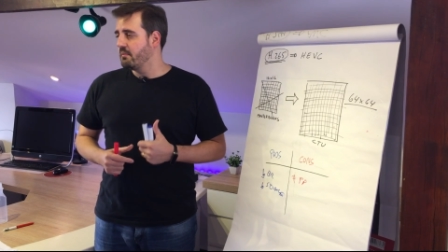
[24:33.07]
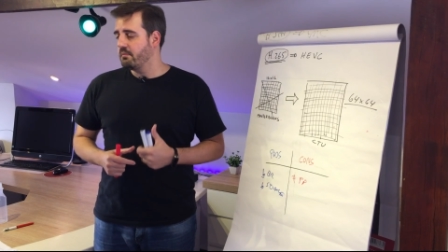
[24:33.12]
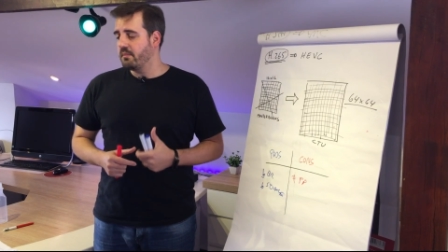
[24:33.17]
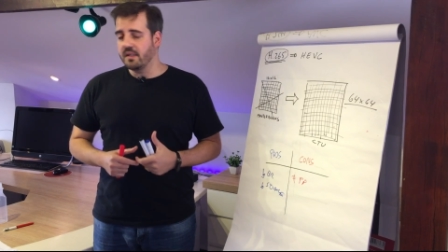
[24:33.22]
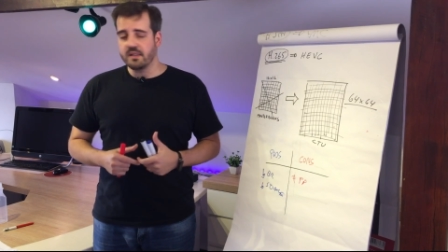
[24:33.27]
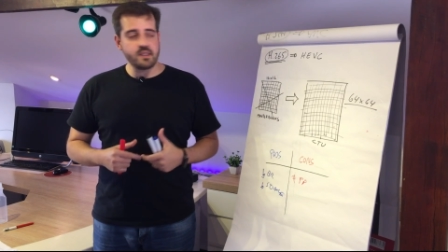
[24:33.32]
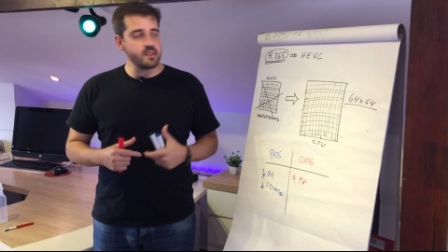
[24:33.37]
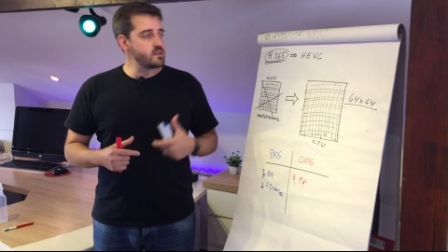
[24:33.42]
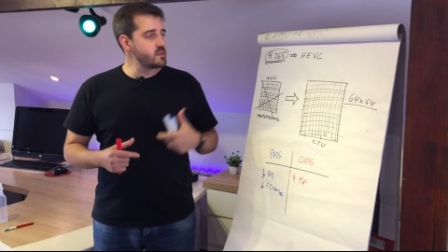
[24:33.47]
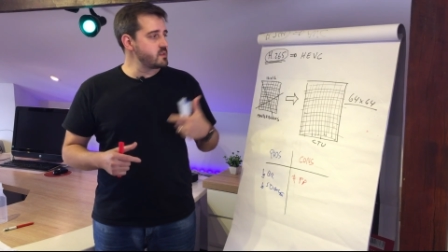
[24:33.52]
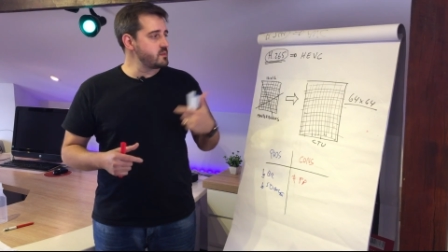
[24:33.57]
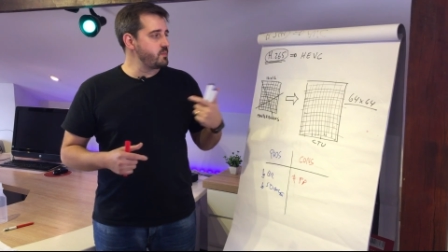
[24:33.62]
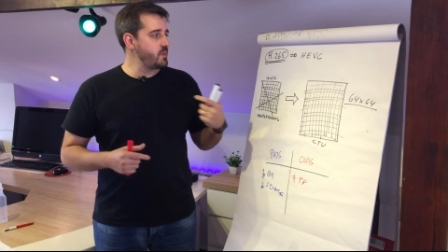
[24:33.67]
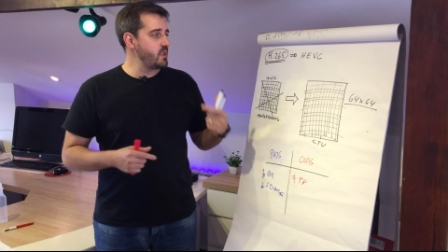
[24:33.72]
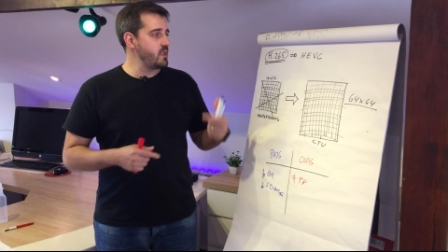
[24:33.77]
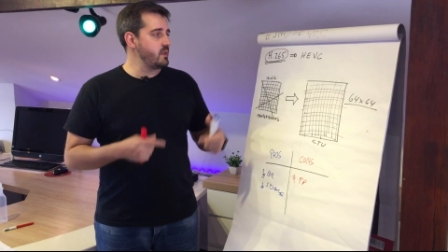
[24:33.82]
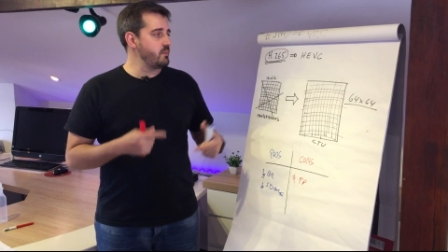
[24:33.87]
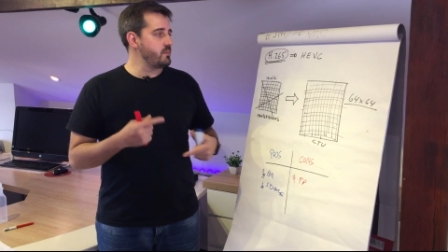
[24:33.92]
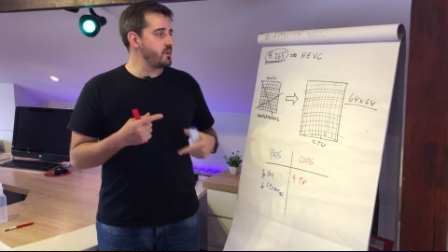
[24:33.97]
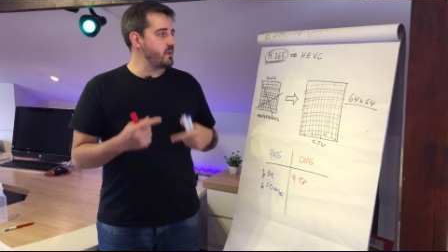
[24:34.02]
But this is
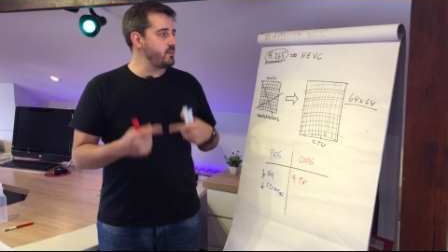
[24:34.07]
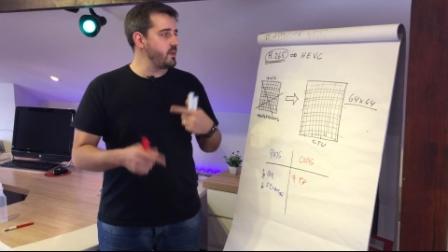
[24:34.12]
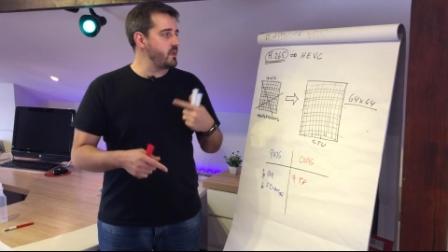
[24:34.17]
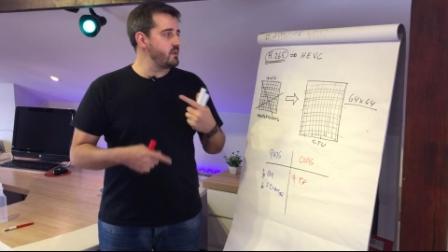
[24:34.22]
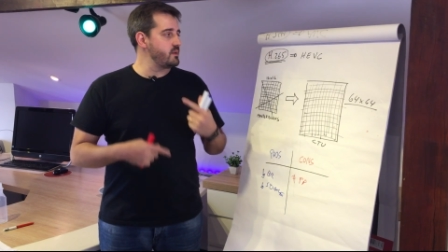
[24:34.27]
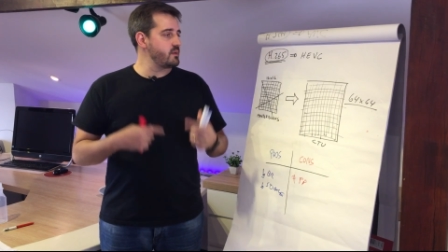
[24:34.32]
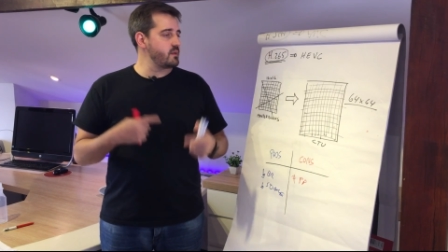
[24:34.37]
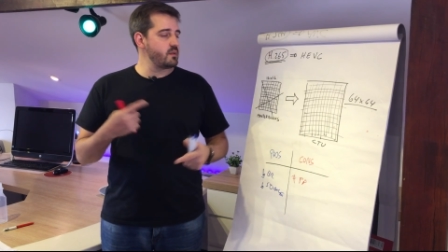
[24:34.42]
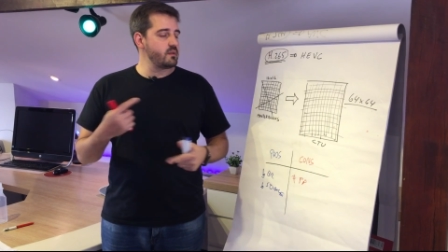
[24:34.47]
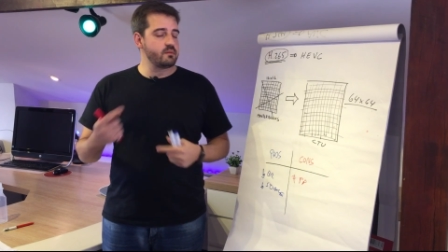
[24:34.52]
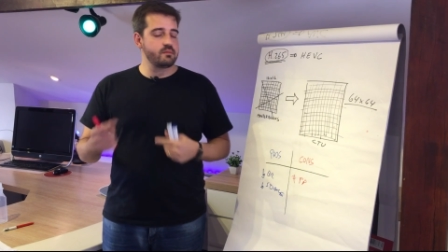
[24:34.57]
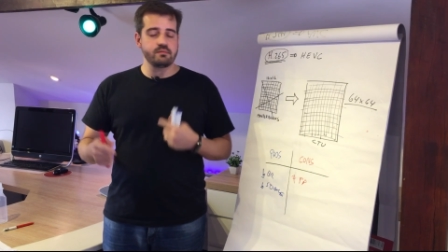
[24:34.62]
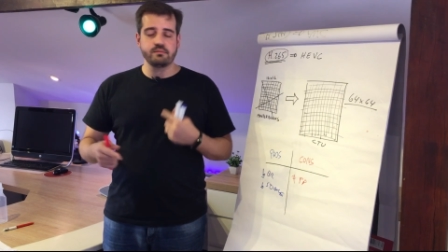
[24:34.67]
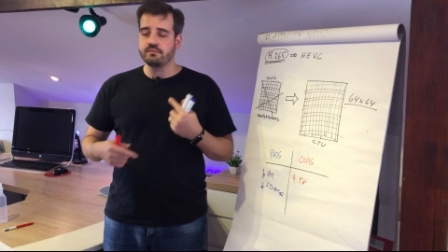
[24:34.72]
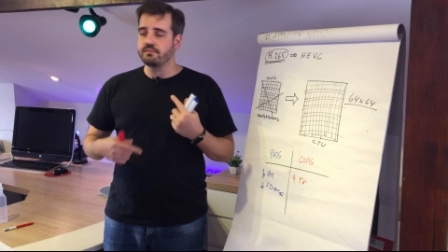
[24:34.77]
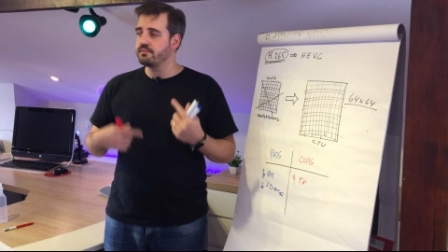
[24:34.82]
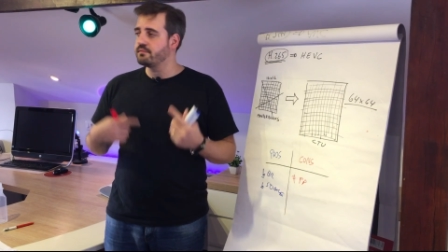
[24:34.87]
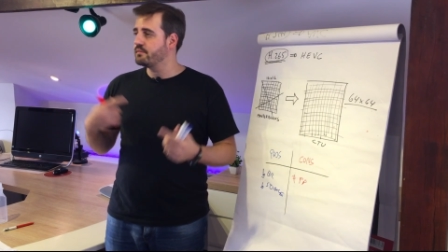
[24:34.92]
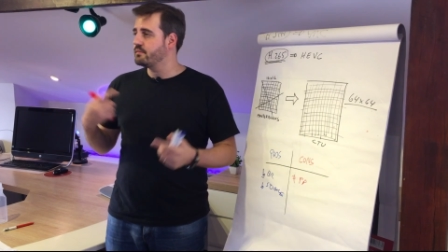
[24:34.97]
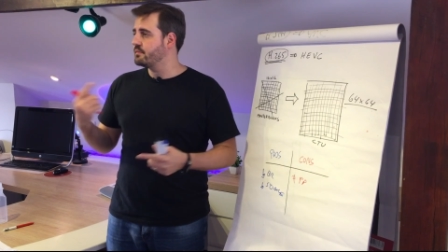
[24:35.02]
being implemented
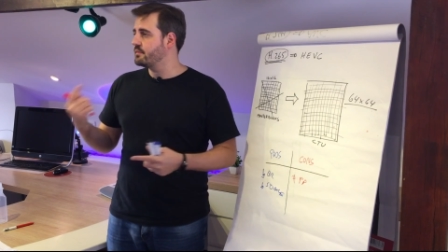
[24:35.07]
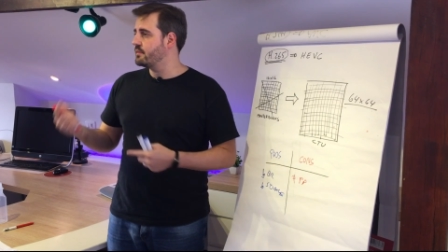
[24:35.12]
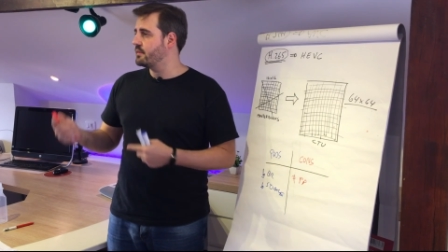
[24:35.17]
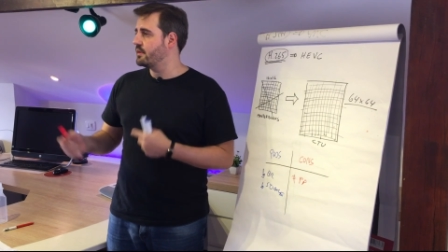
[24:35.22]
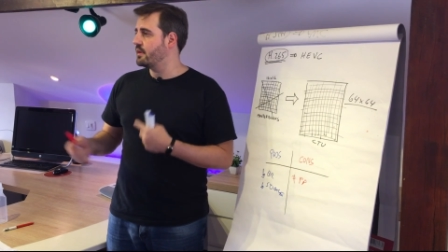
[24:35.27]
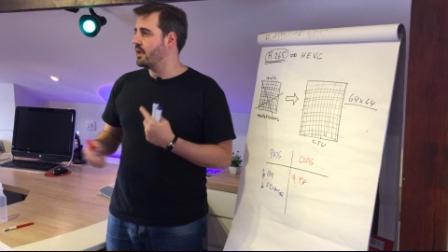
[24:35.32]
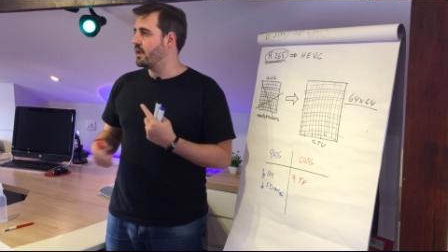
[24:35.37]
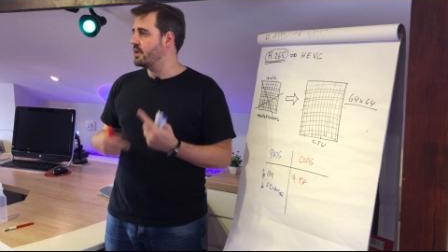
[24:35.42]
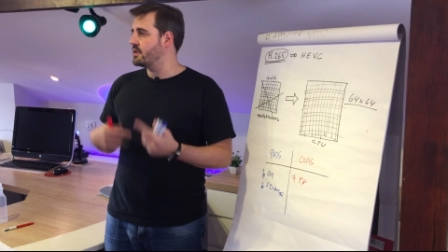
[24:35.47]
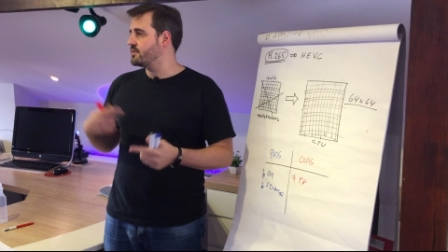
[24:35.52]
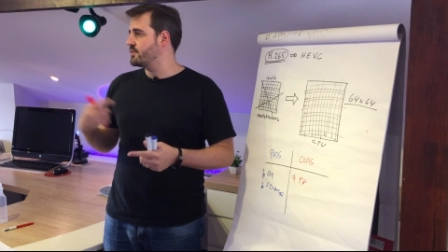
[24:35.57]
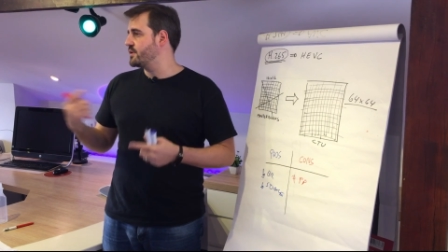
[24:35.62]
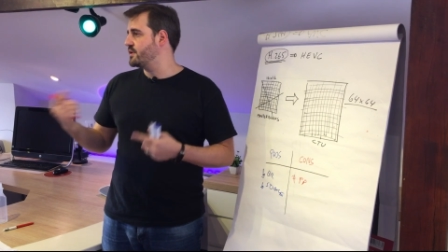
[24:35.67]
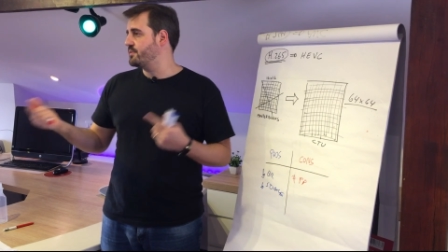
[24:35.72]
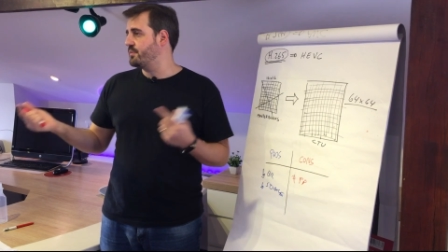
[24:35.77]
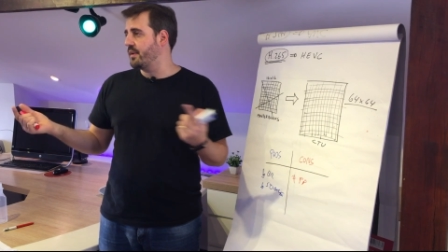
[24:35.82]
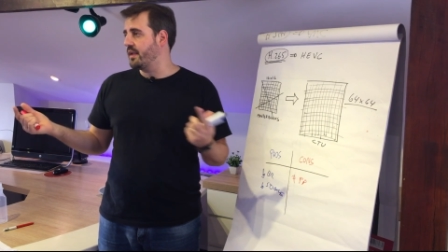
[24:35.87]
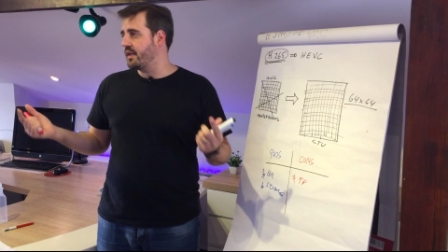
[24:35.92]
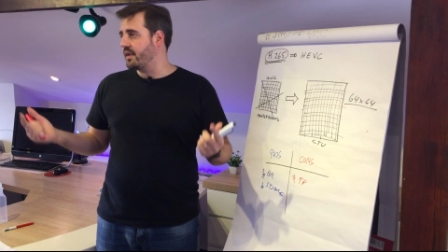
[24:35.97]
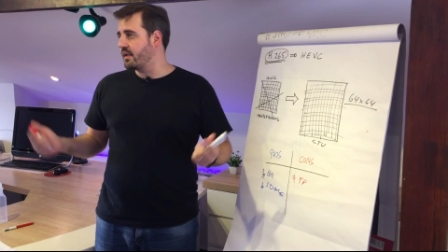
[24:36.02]
as we
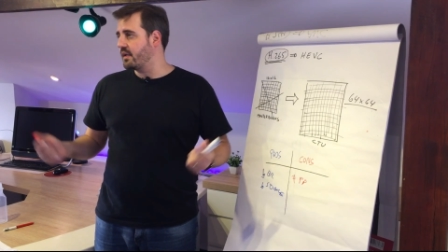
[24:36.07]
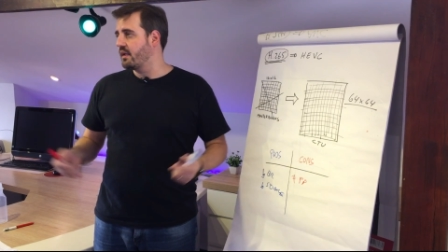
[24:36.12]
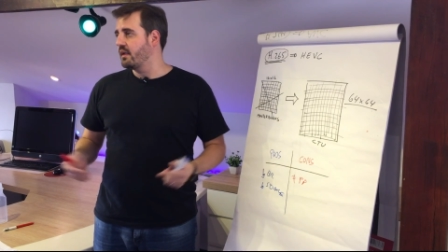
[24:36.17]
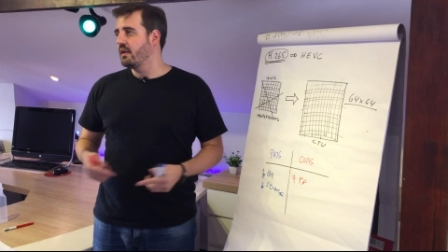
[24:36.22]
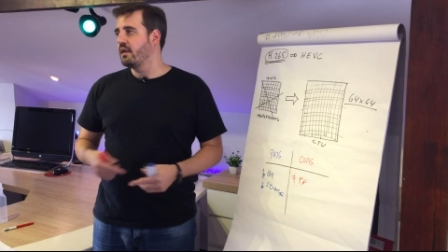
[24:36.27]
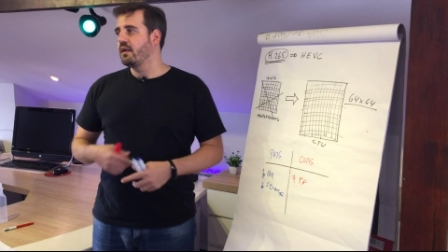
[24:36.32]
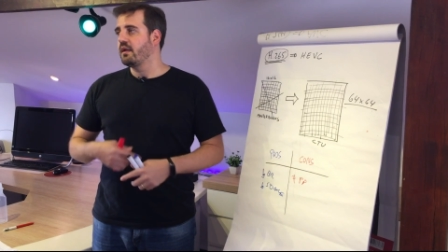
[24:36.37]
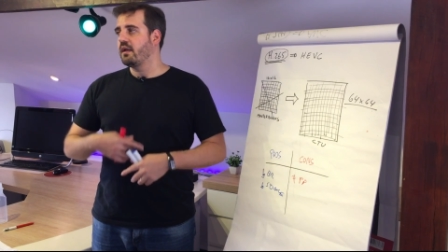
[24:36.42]
speak,